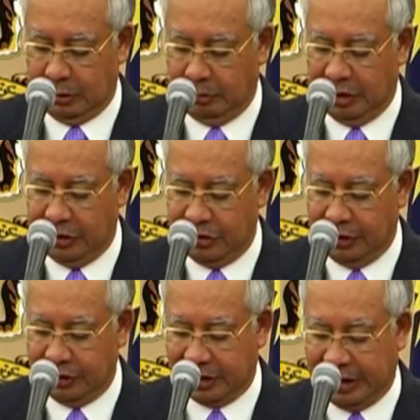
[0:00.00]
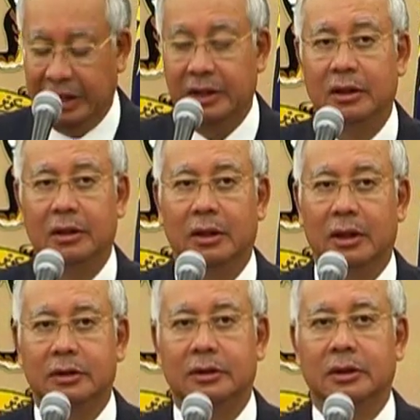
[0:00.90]
Malaysia is keen
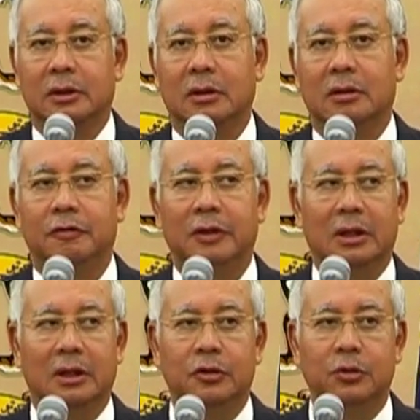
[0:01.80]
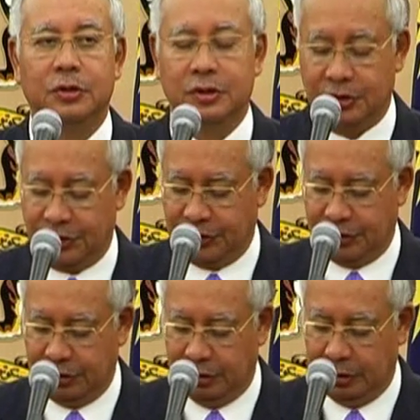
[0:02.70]
that uh, Finland
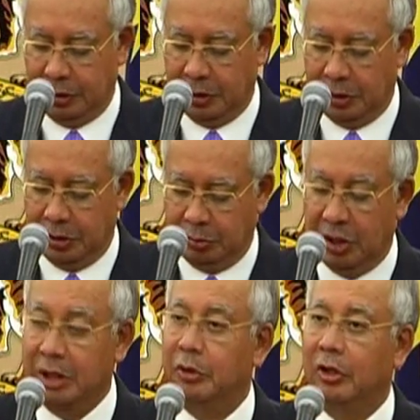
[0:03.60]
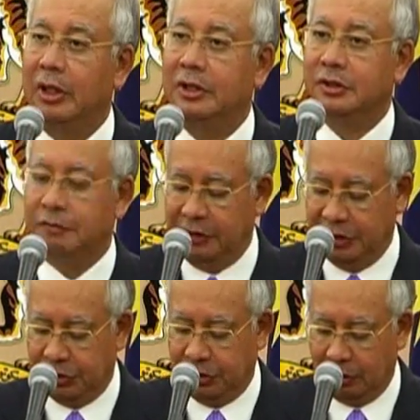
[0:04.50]
uses palm oil as a
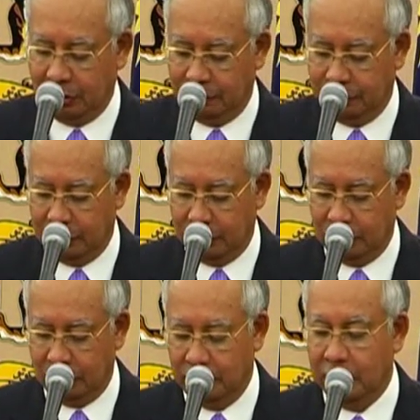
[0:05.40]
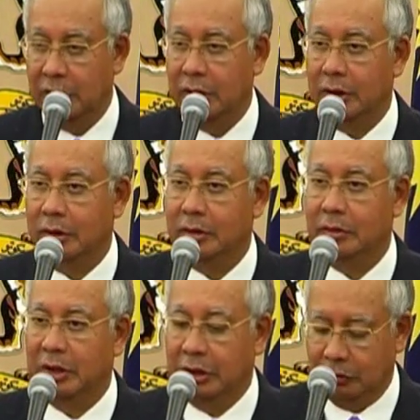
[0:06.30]
feedstock for uh,
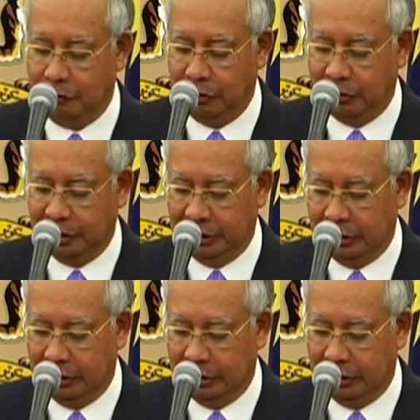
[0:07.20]
biofuel.